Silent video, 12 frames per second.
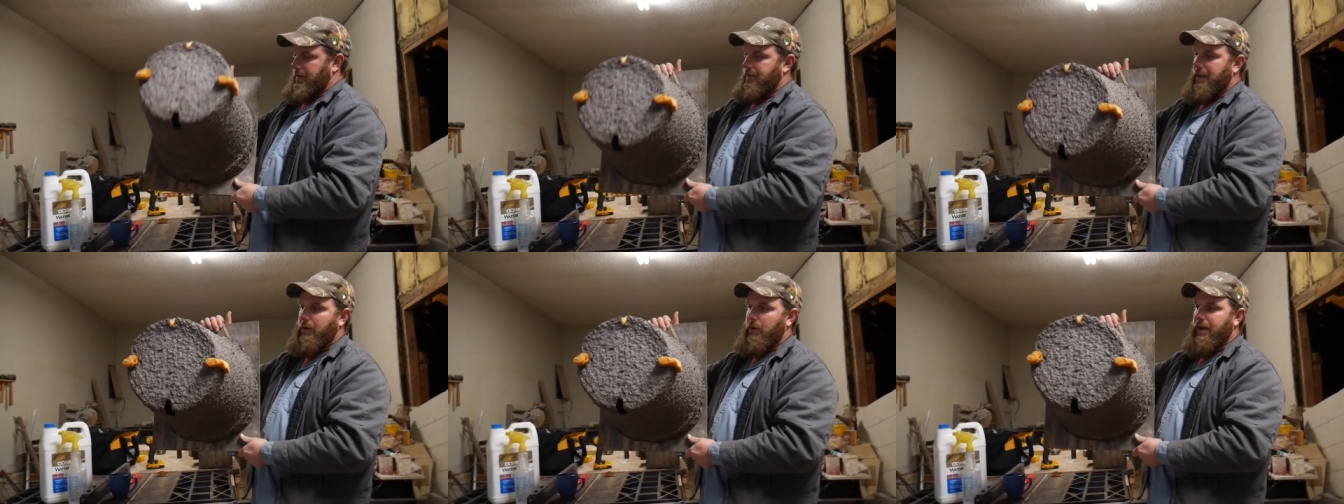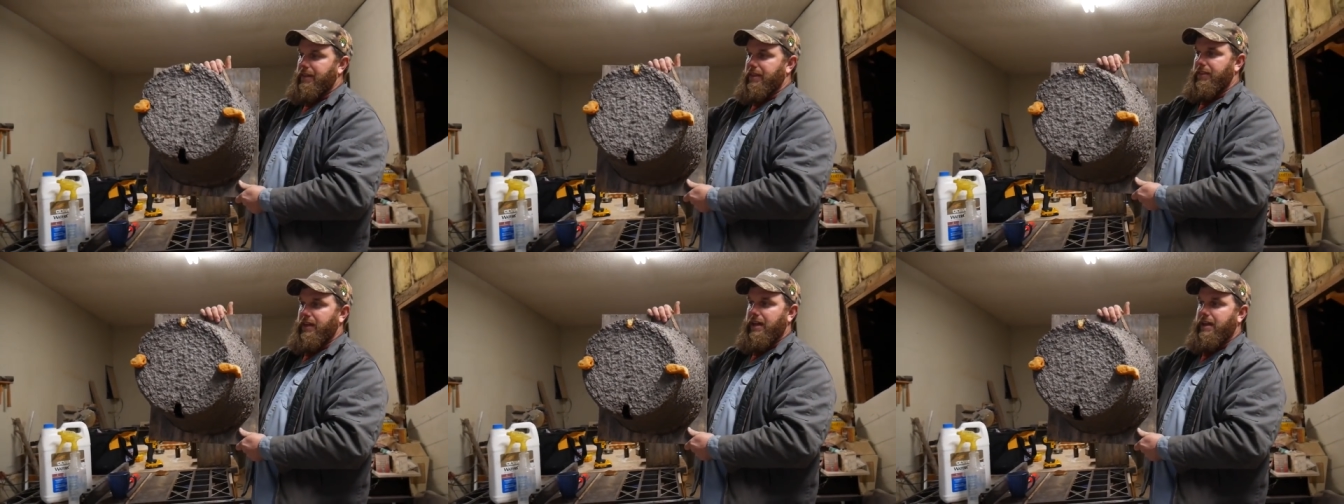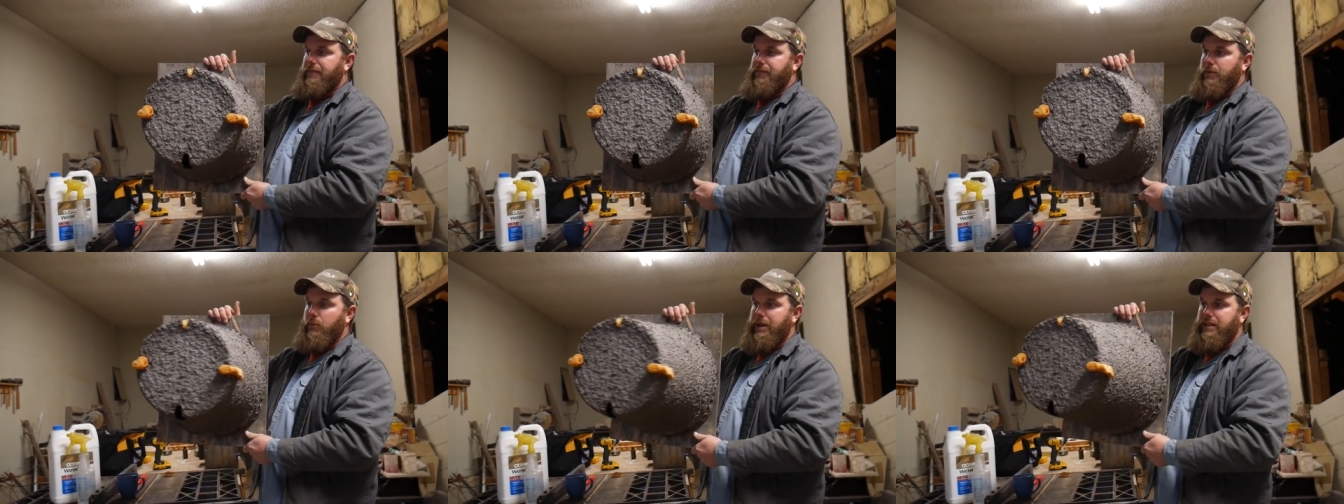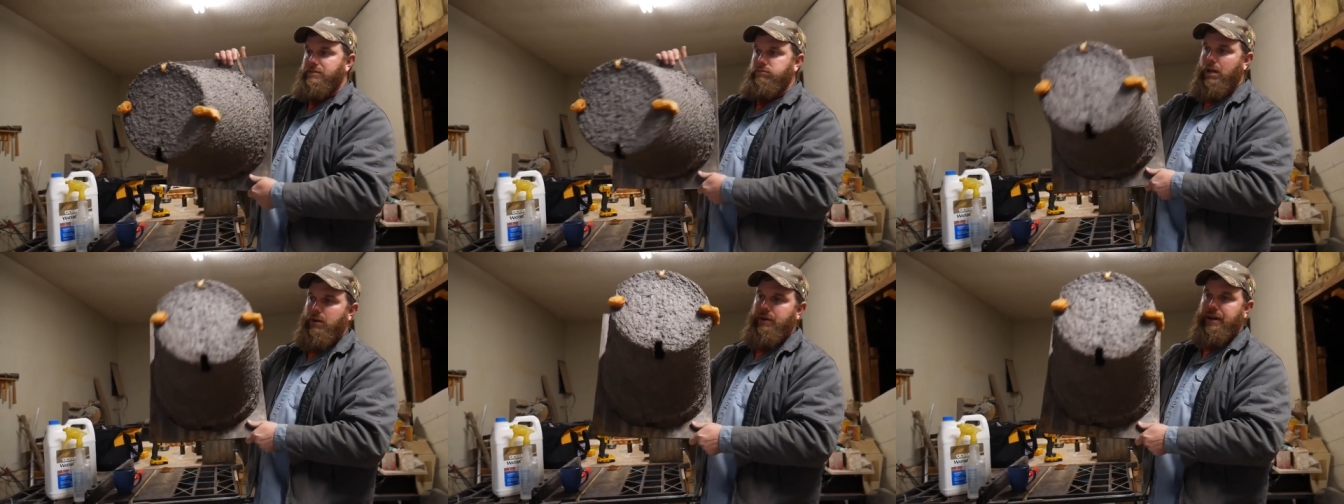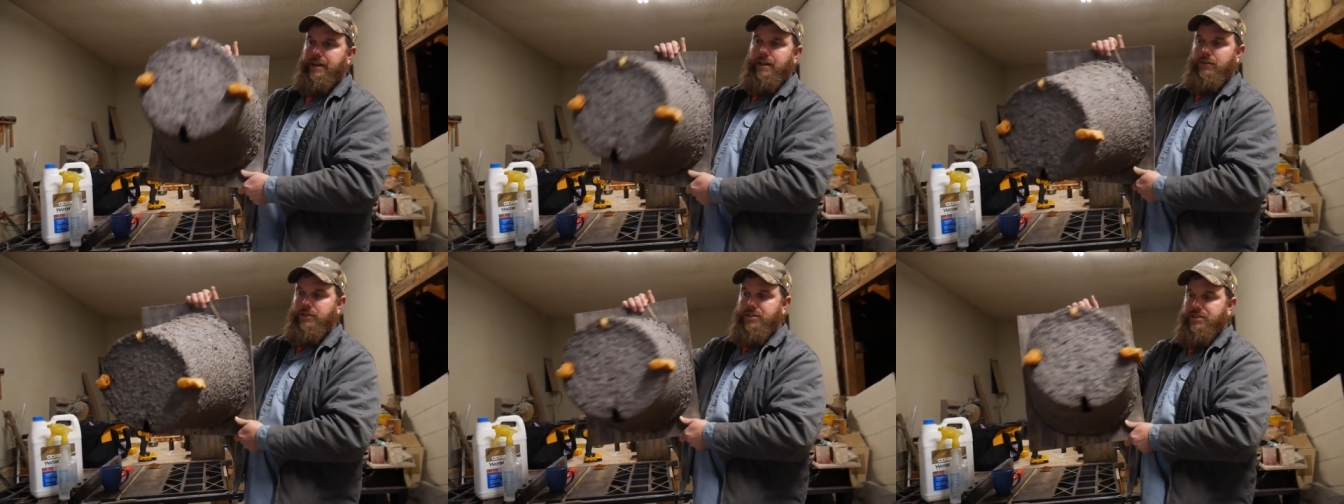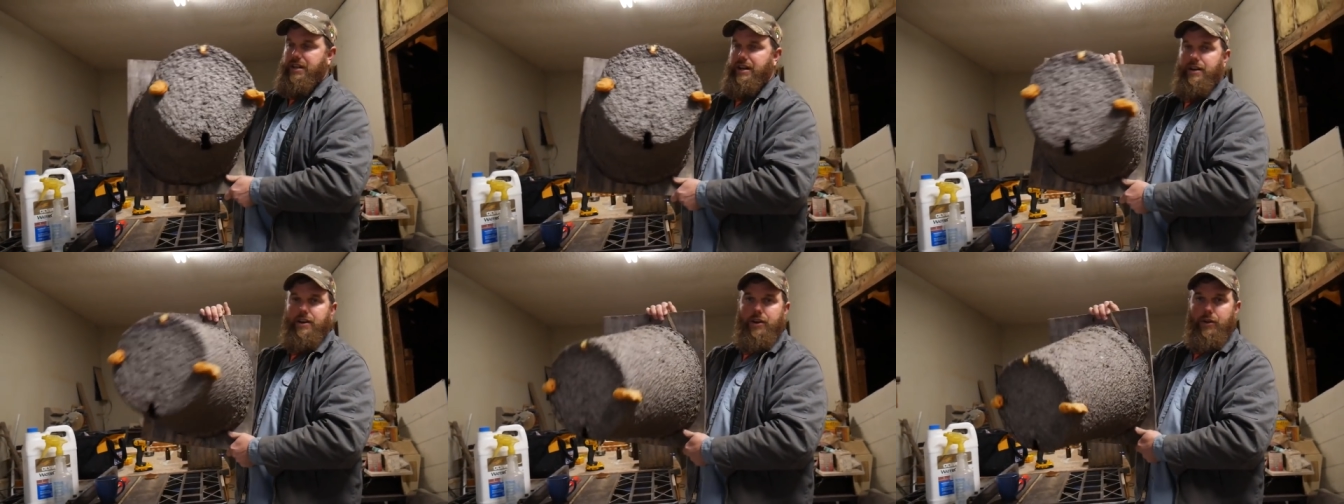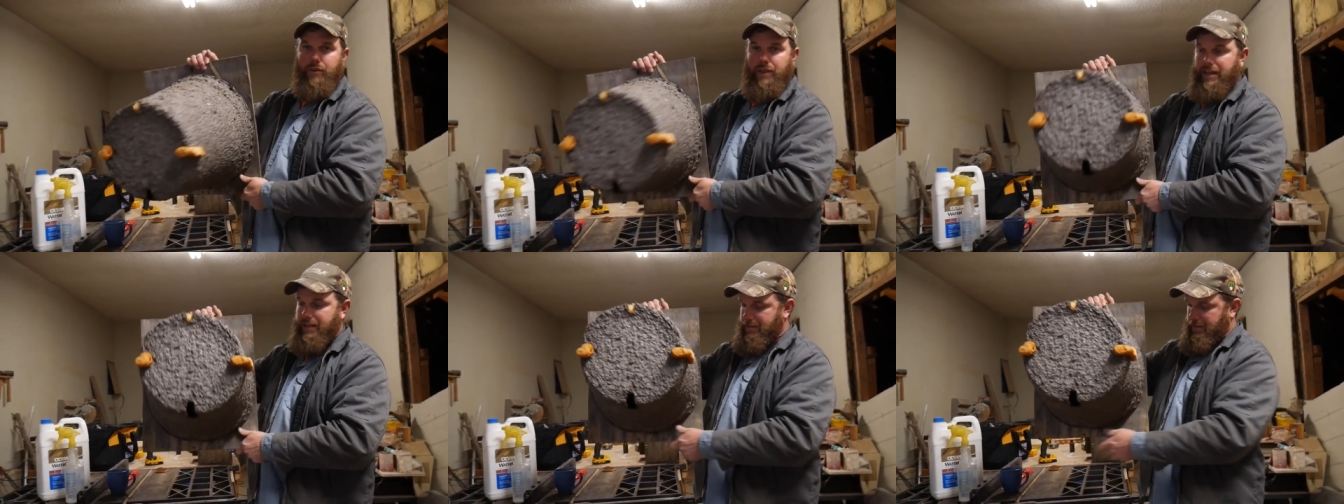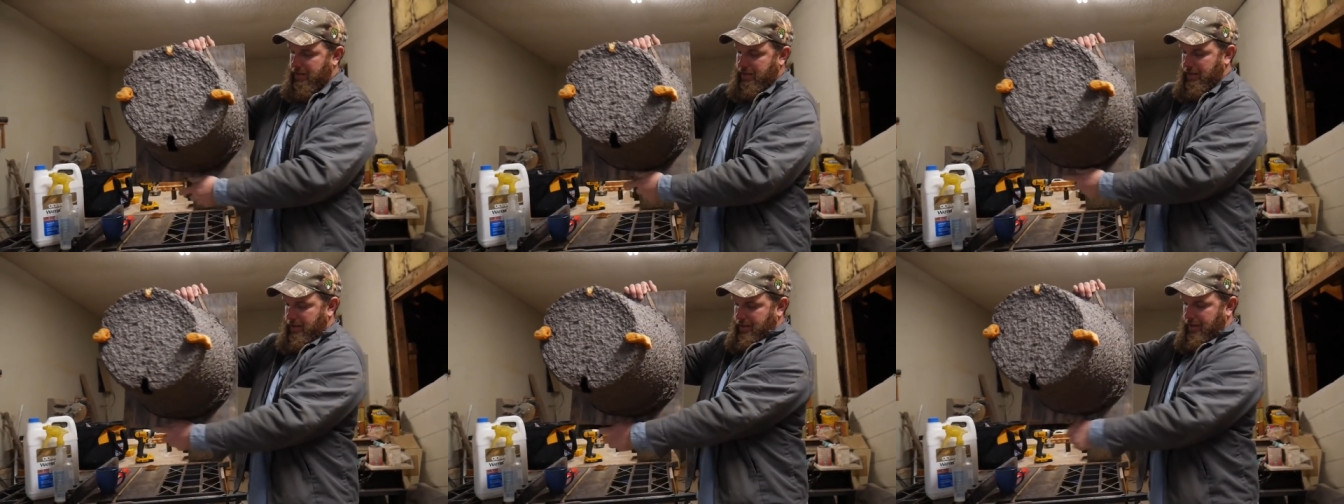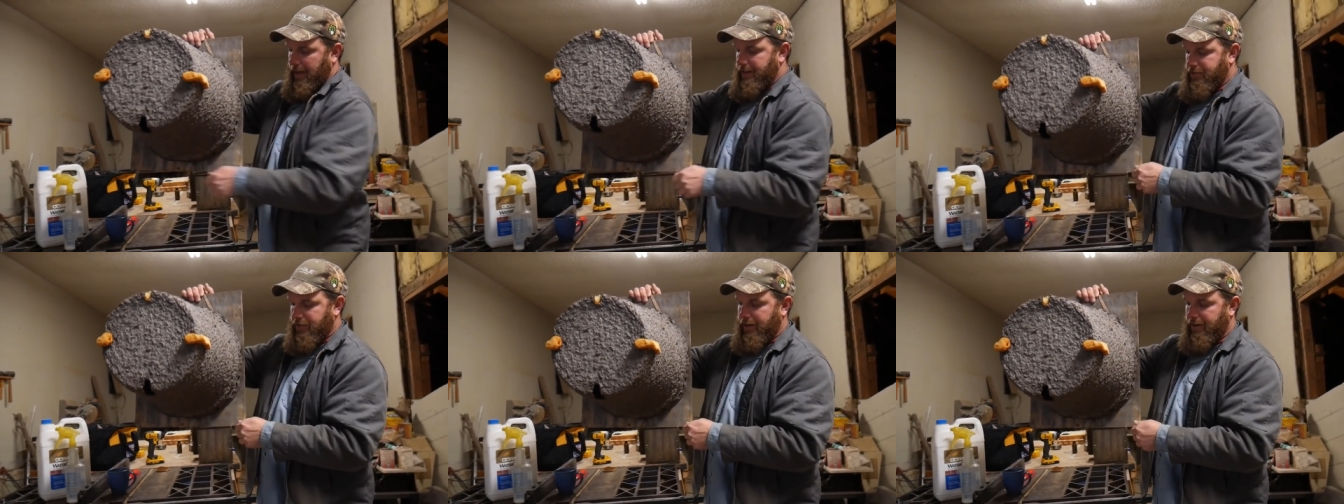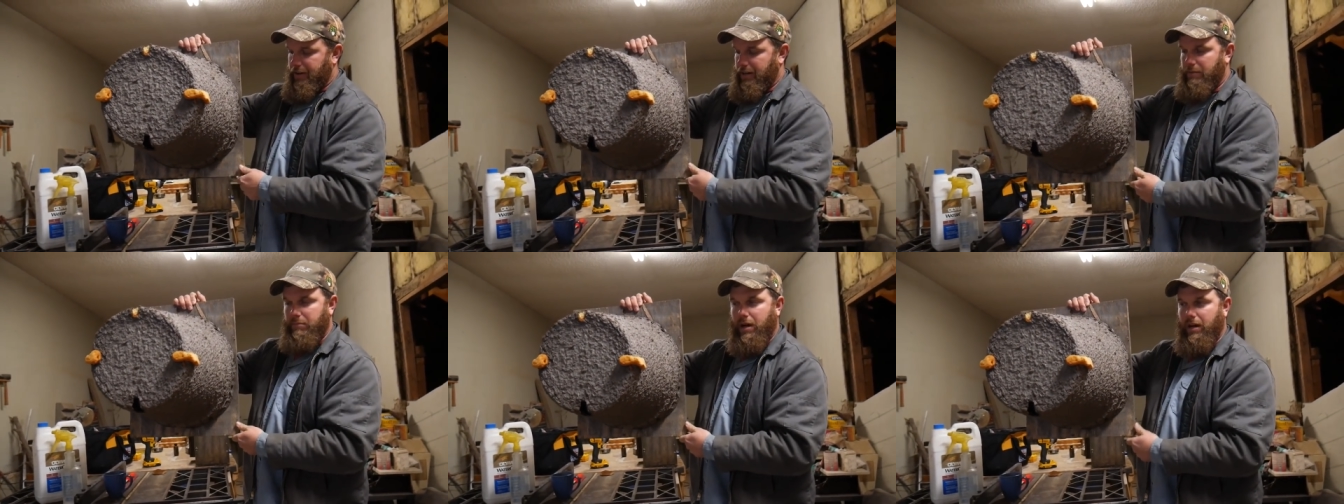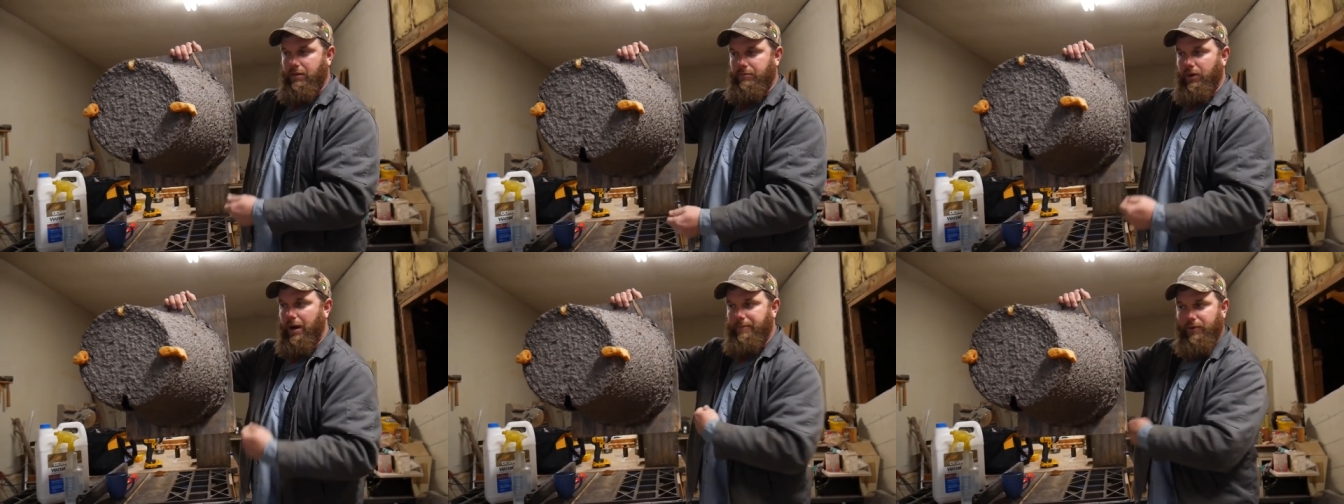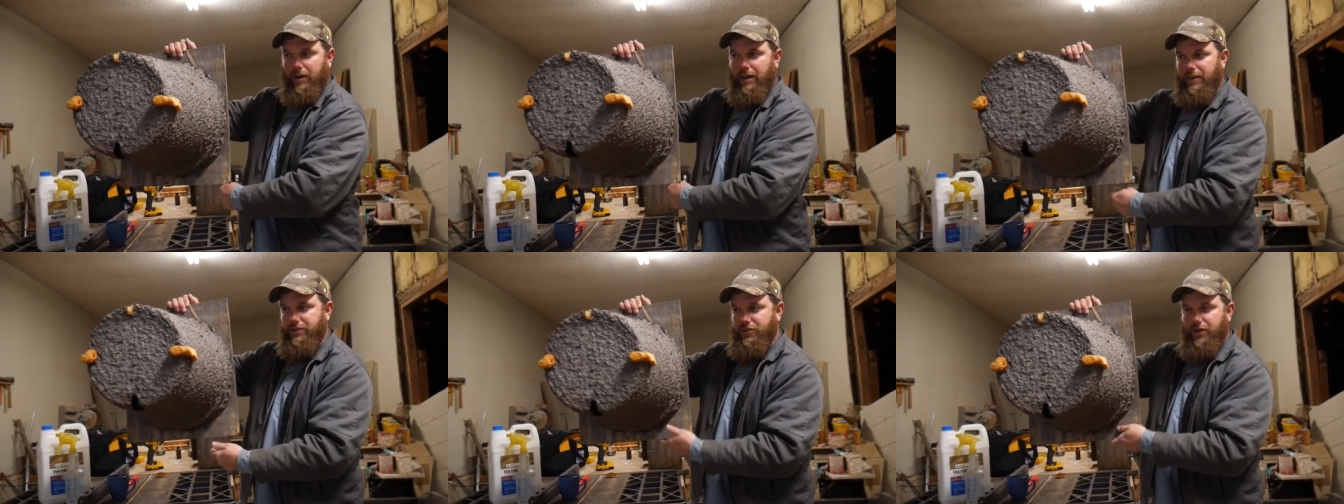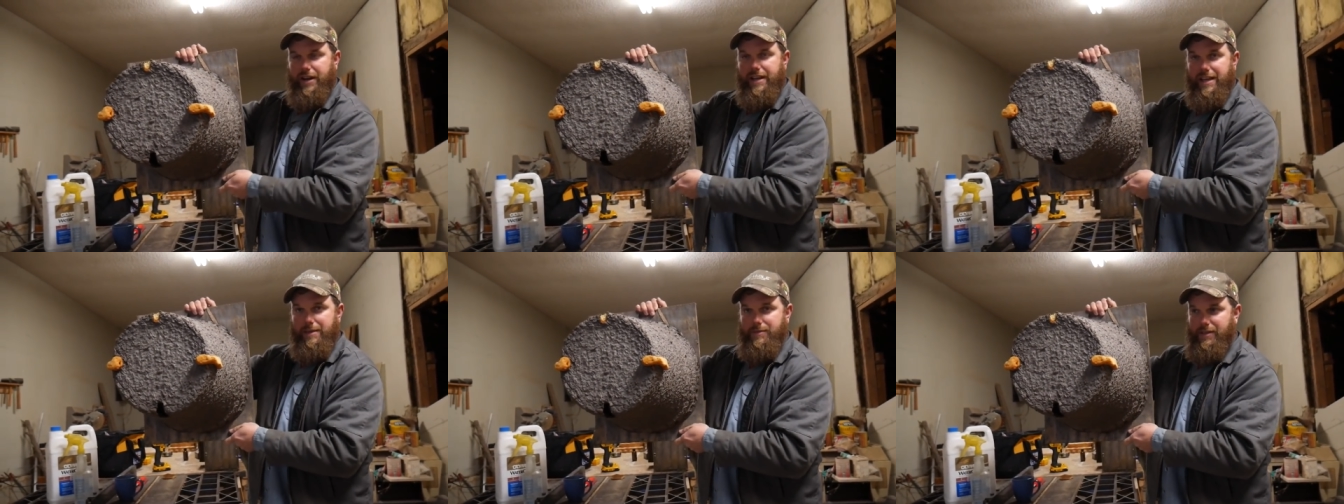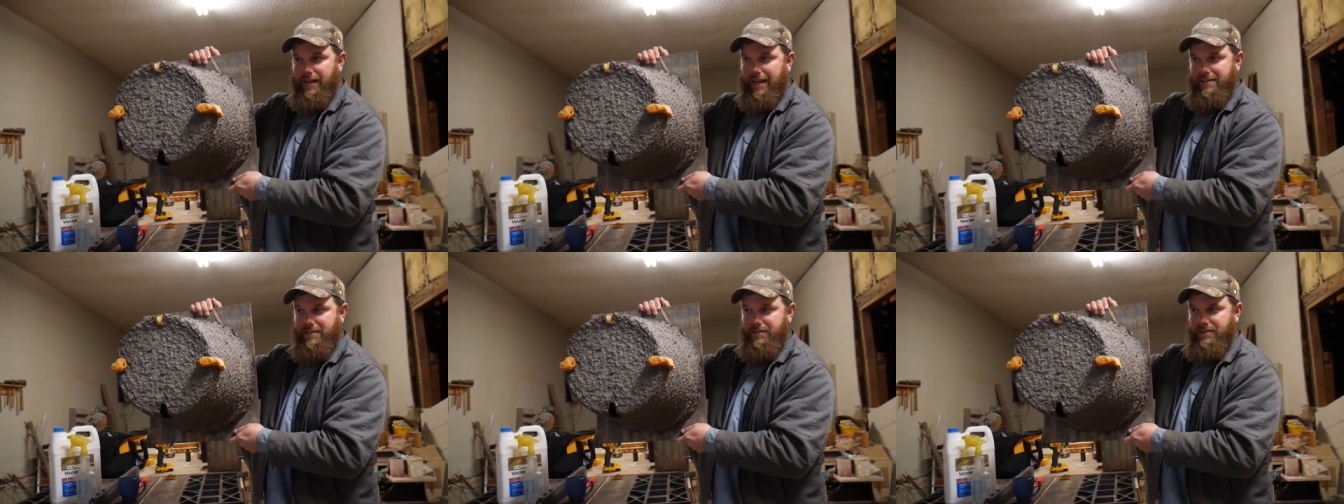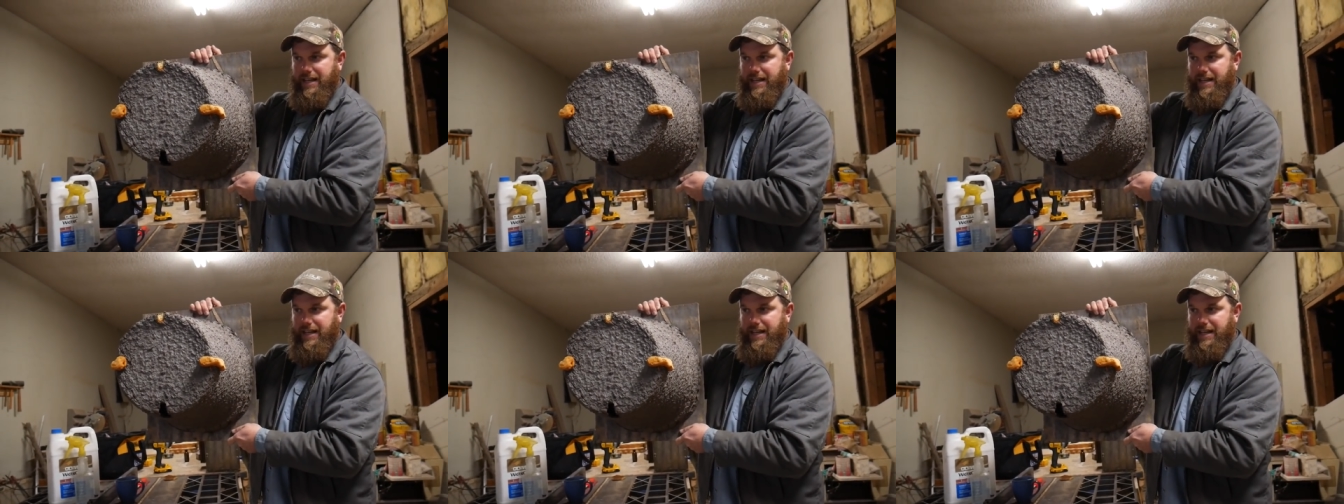That way the thing, if the wind's blowing, it don't just sit here and do this. Hay string around the bottom, wrapped around the tree, keeps it nice and